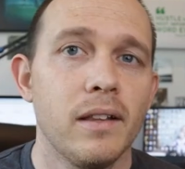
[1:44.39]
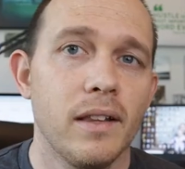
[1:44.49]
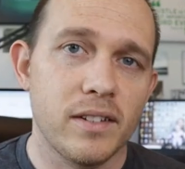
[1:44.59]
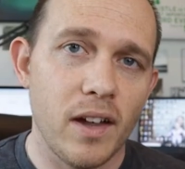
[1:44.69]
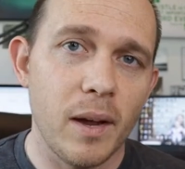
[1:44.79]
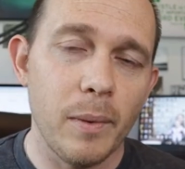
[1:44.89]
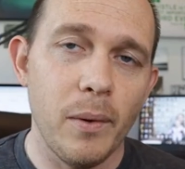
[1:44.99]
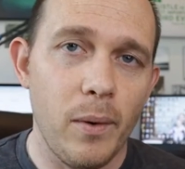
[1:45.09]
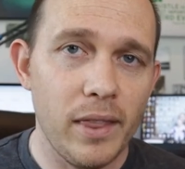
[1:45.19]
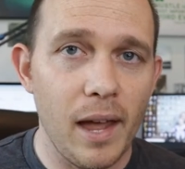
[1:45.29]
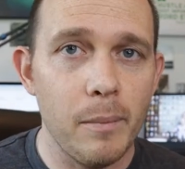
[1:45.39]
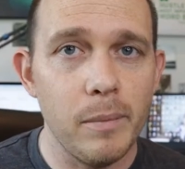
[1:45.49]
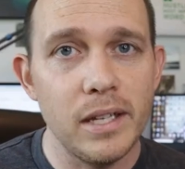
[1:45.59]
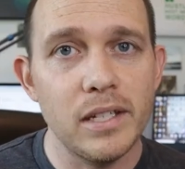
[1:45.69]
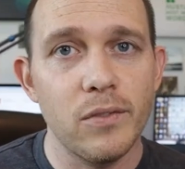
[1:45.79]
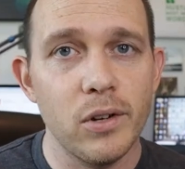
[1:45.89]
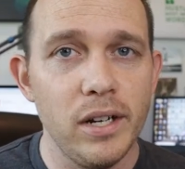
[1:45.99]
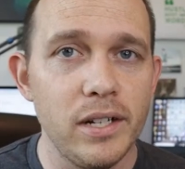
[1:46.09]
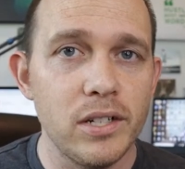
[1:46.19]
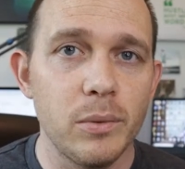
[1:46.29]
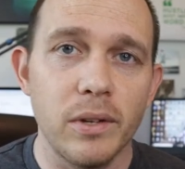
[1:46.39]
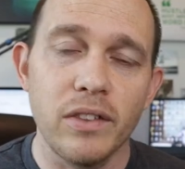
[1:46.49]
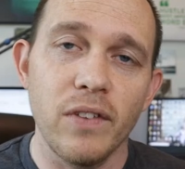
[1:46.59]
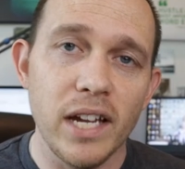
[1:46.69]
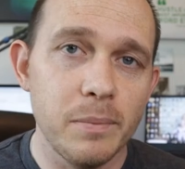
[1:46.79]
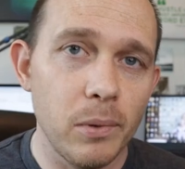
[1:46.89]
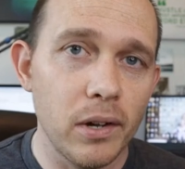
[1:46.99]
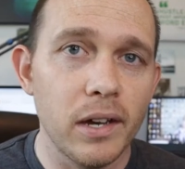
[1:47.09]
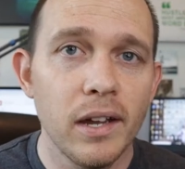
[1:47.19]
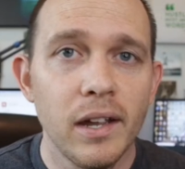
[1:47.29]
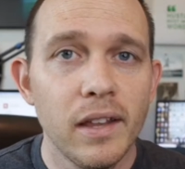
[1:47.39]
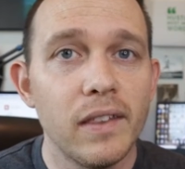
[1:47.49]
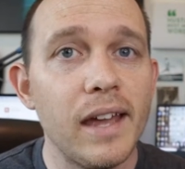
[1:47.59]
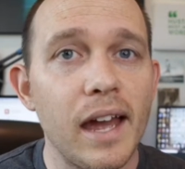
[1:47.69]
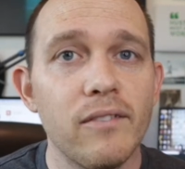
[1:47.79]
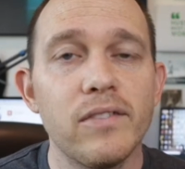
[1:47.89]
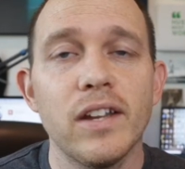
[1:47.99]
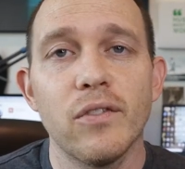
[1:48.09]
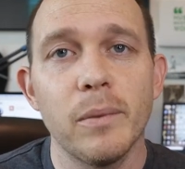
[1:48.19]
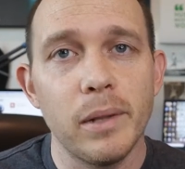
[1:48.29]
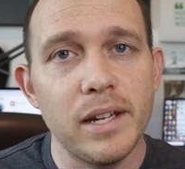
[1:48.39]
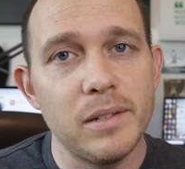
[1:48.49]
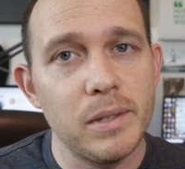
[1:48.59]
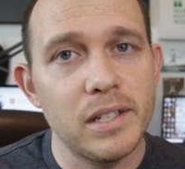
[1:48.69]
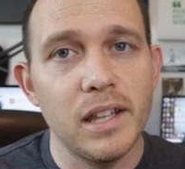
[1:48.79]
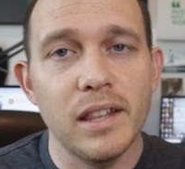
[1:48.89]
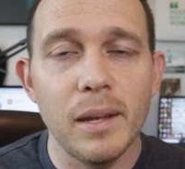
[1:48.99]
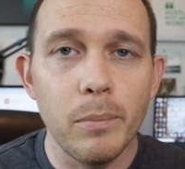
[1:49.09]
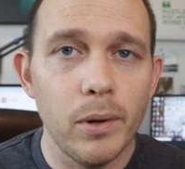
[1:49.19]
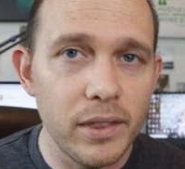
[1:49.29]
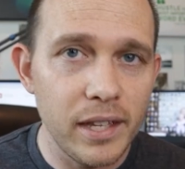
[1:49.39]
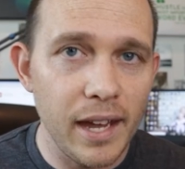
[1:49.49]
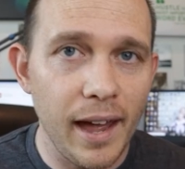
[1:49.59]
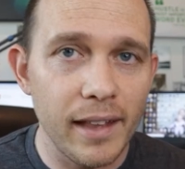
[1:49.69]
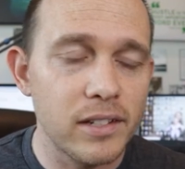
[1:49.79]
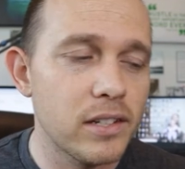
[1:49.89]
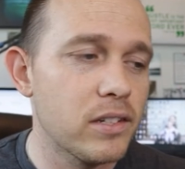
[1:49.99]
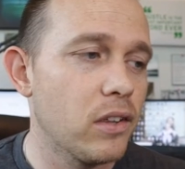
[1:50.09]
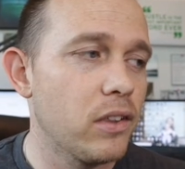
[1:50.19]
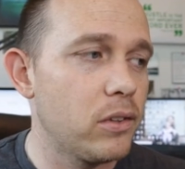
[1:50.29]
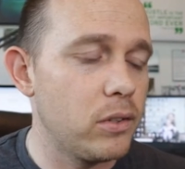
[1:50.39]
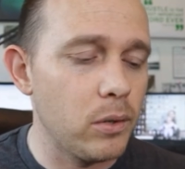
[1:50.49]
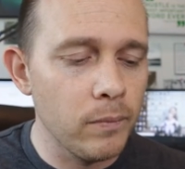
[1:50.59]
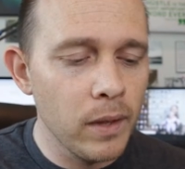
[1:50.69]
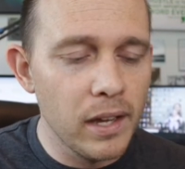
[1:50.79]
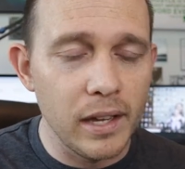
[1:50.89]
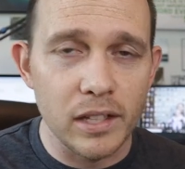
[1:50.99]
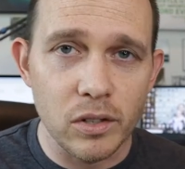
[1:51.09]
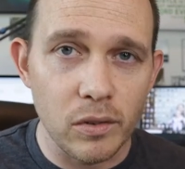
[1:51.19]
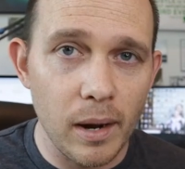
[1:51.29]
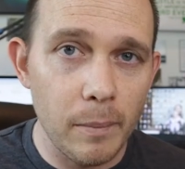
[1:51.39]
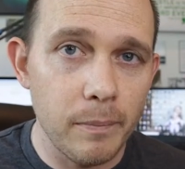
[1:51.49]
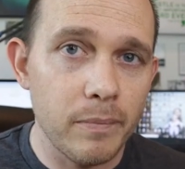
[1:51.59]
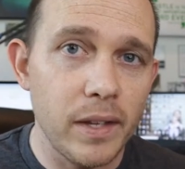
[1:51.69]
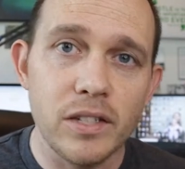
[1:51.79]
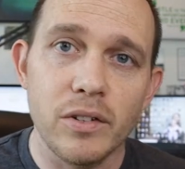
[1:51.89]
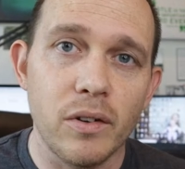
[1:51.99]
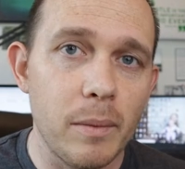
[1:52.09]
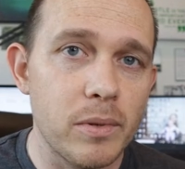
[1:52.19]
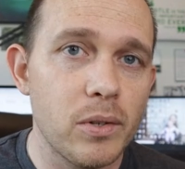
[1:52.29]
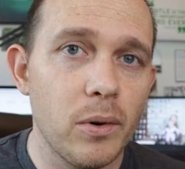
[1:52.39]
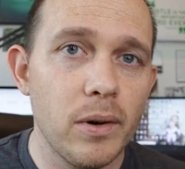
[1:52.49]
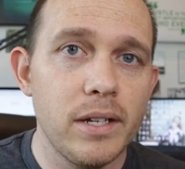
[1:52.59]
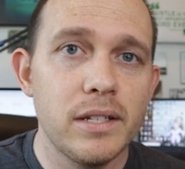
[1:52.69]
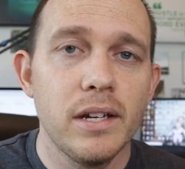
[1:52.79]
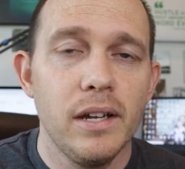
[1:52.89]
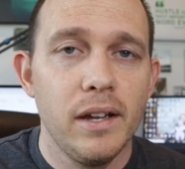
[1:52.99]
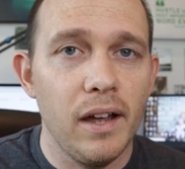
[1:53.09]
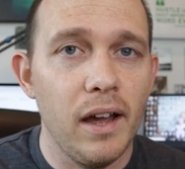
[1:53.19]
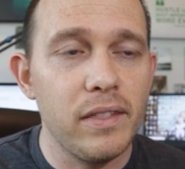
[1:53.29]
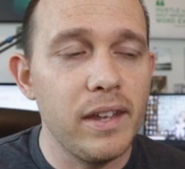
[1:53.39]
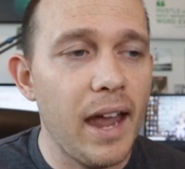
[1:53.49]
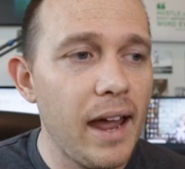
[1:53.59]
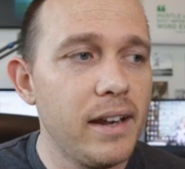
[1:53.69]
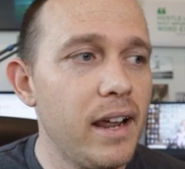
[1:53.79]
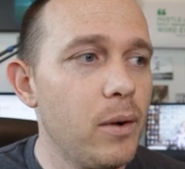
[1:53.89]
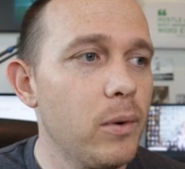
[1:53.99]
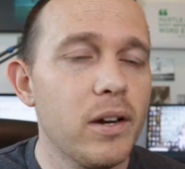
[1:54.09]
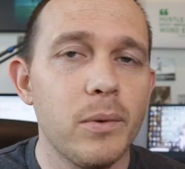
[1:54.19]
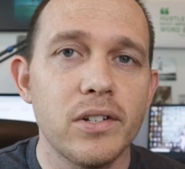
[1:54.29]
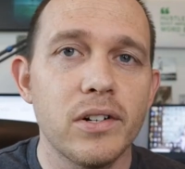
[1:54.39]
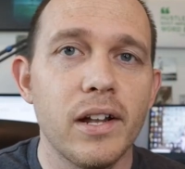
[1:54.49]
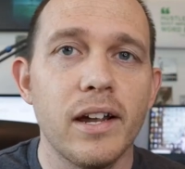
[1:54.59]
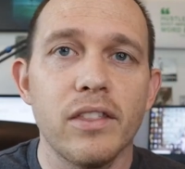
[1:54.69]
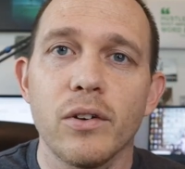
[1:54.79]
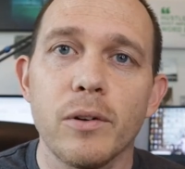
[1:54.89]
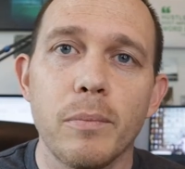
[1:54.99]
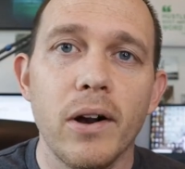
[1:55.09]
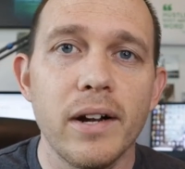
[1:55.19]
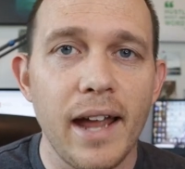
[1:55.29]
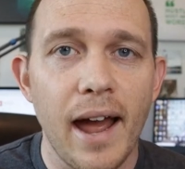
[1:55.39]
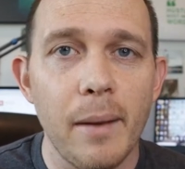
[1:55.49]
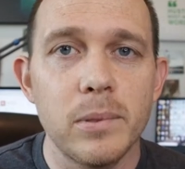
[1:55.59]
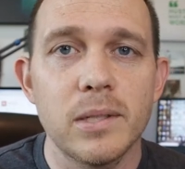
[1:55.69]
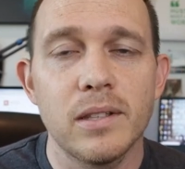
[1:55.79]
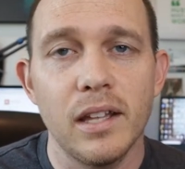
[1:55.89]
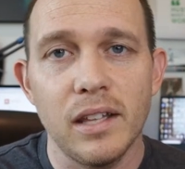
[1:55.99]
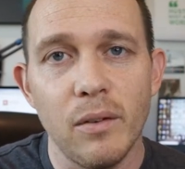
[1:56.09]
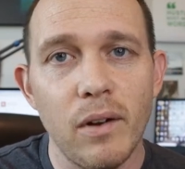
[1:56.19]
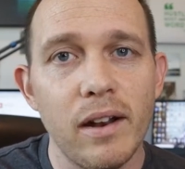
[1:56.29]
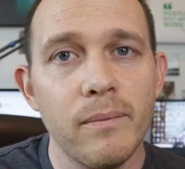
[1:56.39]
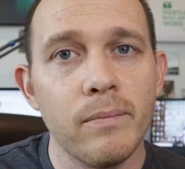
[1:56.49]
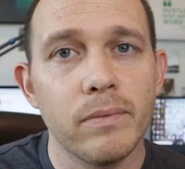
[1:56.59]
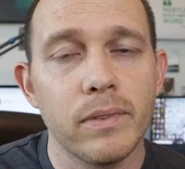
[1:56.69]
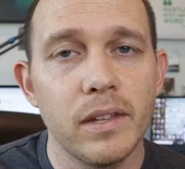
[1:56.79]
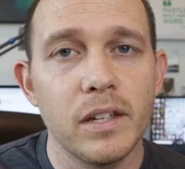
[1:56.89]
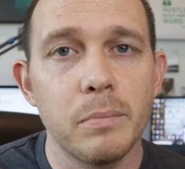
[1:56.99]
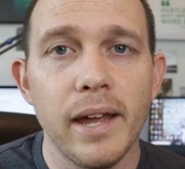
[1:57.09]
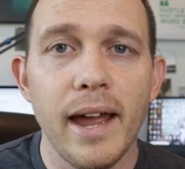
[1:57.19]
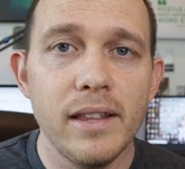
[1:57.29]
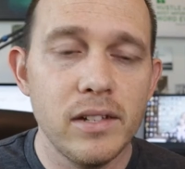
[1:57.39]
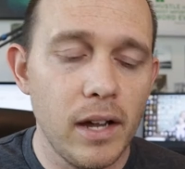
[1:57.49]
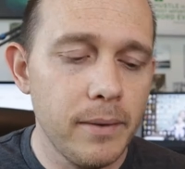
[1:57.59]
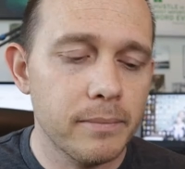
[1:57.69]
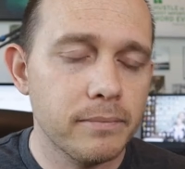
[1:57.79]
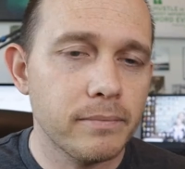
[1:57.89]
Let's talk about what that means for each. With Facebook, they have different placements that they put the ads. So they'll do Instagram stories, the ad network, which are like third-party apps that they run display ads on.